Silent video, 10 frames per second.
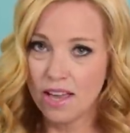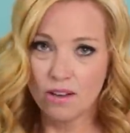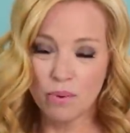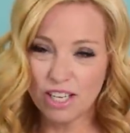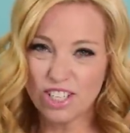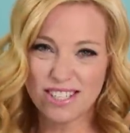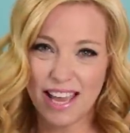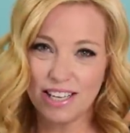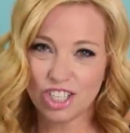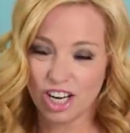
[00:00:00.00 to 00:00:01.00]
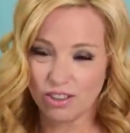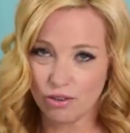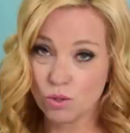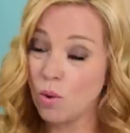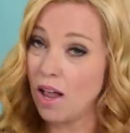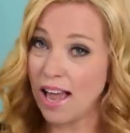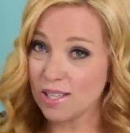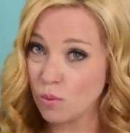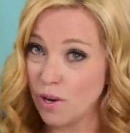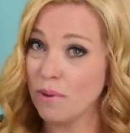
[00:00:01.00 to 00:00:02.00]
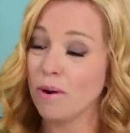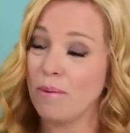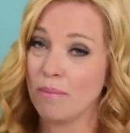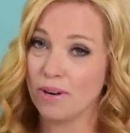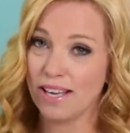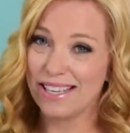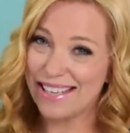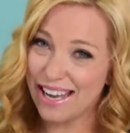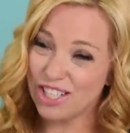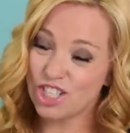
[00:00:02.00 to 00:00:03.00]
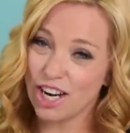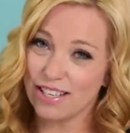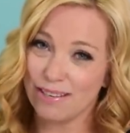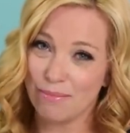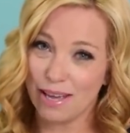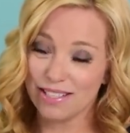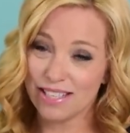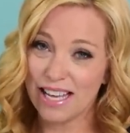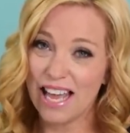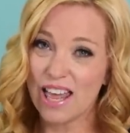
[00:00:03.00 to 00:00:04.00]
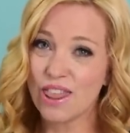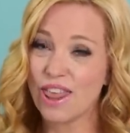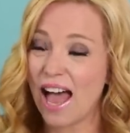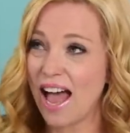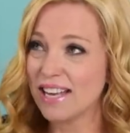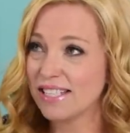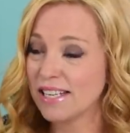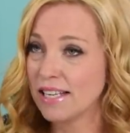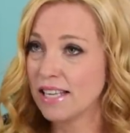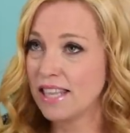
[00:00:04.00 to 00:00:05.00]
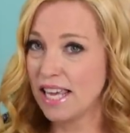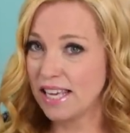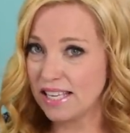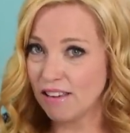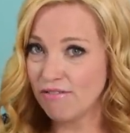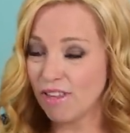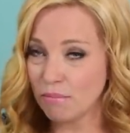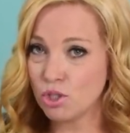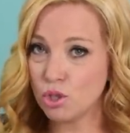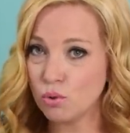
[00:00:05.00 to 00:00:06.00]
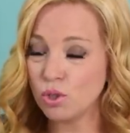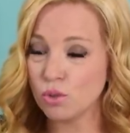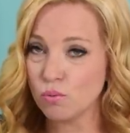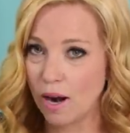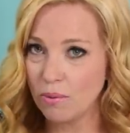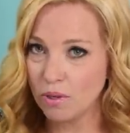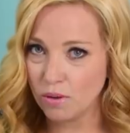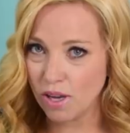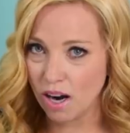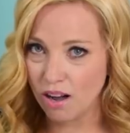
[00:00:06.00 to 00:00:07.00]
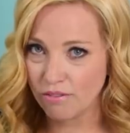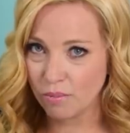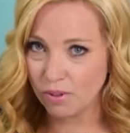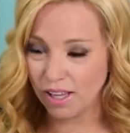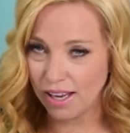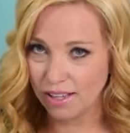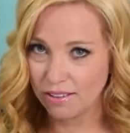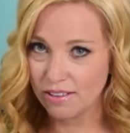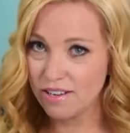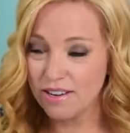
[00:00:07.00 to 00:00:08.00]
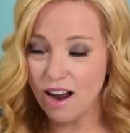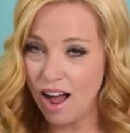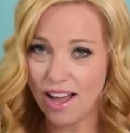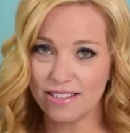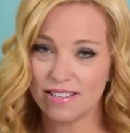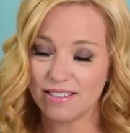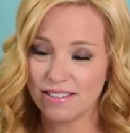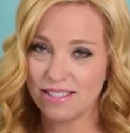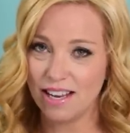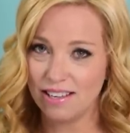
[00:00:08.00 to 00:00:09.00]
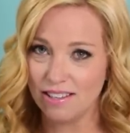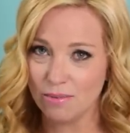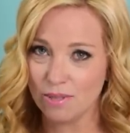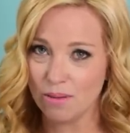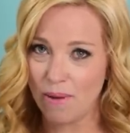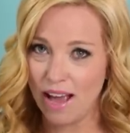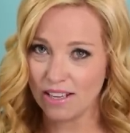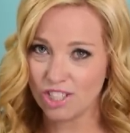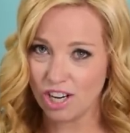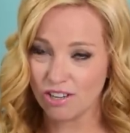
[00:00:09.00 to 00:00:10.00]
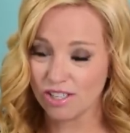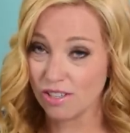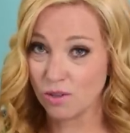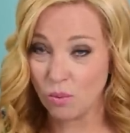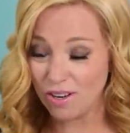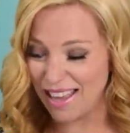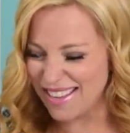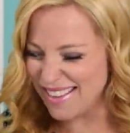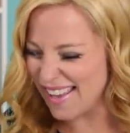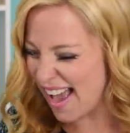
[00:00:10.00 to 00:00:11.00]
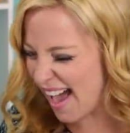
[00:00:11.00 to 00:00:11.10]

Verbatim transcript: We can just gate check those. Well, as we remembered it, gate checking meant that they give them to you right when you get off the plane, not sending them to the baggage carousel. So we're like, yeah,